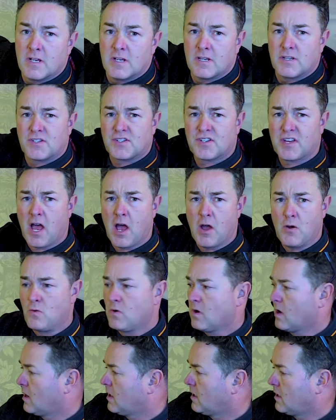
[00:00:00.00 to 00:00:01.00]

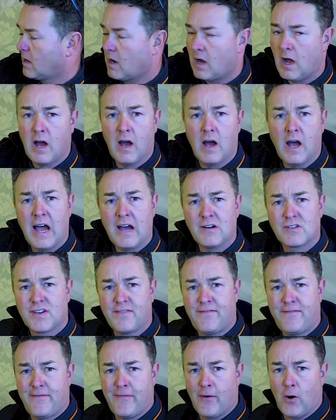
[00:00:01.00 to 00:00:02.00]
So out
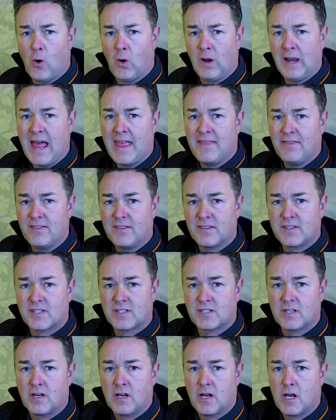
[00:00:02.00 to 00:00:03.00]
of four
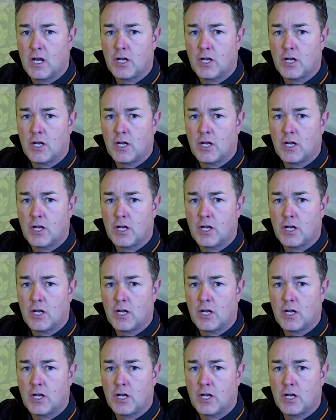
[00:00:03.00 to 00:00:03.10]
lengths,